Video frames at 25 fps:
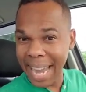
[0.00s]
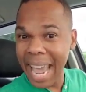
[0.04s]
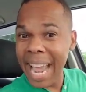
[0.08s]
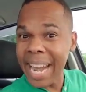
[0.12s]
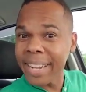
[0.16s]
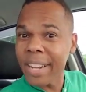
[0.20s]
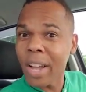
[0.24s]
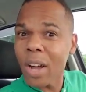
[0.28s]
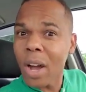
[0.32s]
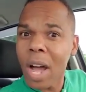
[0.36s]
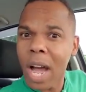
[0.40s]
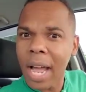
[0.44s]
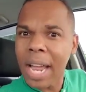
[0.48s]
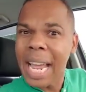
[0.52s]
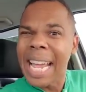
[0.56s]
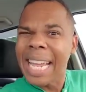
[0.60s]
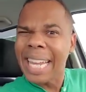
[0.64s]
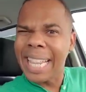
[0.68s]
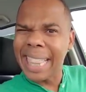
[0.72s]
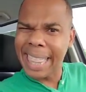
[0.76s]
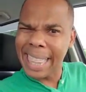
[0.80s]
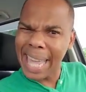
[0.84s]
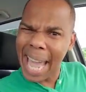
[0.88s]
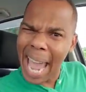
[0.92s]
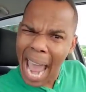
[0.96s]
They
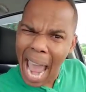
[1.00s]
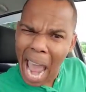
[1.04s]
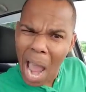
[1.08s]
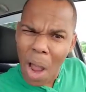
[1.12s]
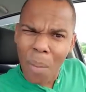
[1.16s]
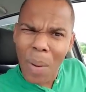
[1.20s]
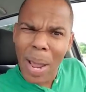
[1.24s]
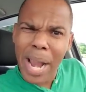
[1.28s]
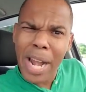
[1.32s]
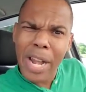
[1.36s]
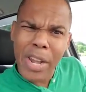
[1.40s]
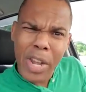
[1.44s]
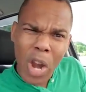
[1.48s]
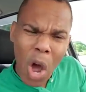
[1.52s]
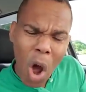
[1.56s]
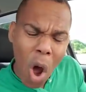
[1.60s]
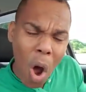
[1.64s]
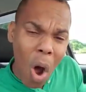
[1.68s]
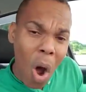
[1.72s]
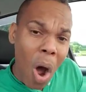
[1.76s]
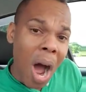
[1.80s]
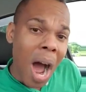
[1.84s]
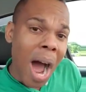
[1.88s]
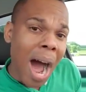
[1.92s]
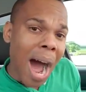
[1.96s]
will
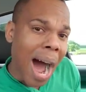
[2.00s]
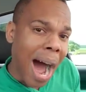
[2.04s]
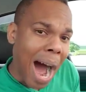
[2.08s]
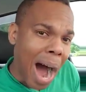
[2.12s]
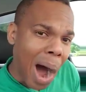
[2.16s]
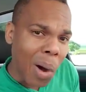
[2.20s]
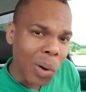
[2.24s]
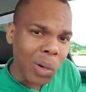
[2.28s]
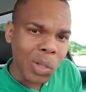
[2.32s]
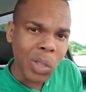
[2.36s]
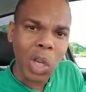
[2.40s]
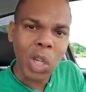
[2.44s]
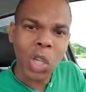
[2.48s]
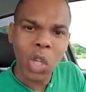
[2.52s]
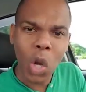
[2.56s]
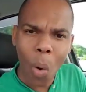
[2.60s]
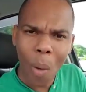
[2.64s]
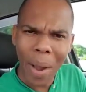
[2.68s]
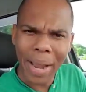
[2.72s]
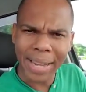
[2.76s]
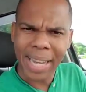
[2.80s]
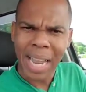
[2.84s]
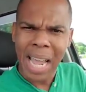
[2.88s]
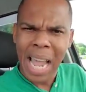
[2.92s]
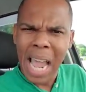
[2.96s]
know how to
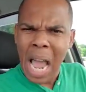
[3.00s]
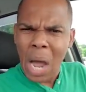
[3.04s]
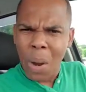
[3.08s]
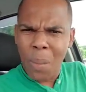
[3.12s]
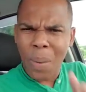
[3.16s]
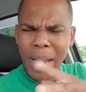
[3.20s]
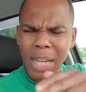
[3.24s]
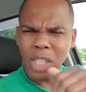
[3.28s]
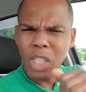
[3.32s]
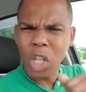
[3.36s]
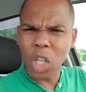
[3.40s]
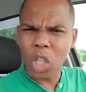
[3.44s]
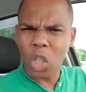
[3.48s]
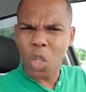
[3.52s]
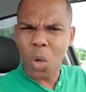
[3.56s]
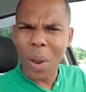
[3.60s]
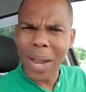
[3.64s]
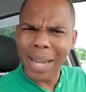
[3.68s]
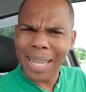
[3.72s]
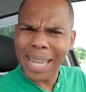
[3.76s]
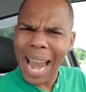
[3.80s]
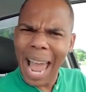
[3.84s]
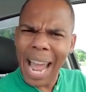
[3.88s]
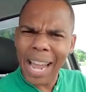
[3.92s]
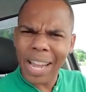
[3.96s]
do it. We should
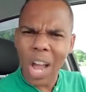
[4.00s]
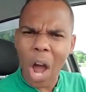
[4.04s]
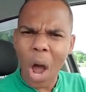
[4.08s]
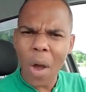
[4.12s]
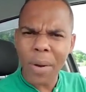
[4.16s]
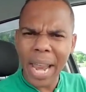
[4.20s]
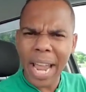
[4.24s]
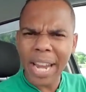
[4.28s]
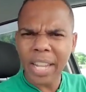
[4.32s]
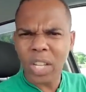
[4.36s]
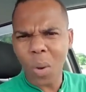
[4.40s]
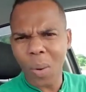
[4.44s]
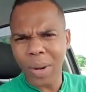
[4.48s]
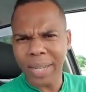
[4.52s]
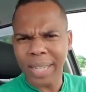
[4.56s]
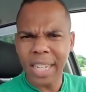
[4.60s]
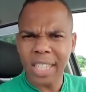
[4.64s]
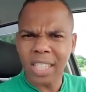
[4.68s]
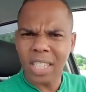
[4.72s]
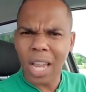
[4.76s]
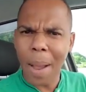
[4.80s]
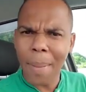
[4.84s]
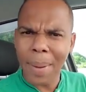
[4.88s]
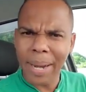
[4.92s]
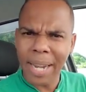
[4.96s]
do it like how they do
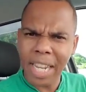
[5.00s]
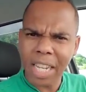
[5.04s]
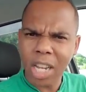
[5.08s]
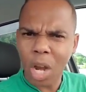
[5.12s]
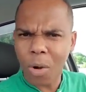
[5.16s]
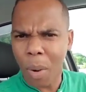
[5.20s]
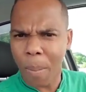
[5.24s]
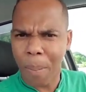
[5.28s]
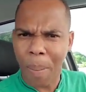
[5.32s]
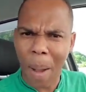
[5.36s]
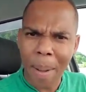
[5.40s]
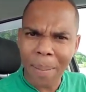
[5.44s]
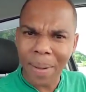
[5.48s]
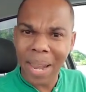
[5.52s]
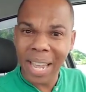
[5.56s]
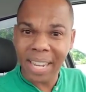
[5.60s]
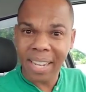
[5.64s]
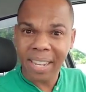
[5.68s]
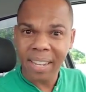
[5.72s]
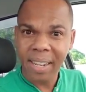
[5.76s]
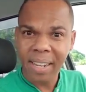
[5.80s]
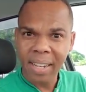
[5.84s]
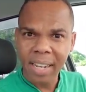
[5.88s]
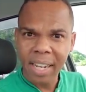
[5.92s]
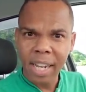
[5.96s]
it in Dominican
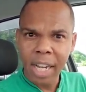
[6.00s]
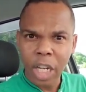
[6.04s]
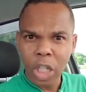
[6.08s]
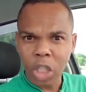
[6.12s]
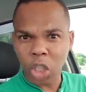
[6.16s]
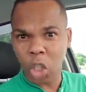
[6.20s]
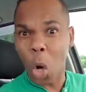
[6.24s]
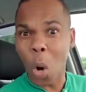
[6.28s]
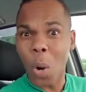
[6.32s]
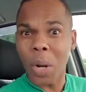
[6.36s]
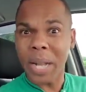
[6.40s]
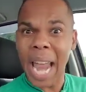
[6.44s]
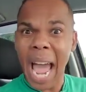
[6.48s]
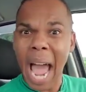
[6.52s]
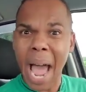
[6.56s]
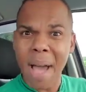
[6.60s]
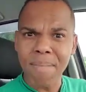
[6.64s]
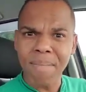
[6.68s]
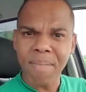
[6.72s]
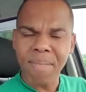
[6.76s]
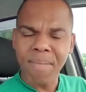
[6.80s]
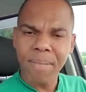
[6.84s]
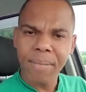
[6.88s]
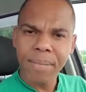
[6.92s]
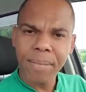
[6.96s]
Republic. Shoot
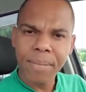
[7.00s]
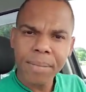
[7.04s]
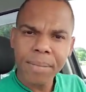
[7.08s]
them.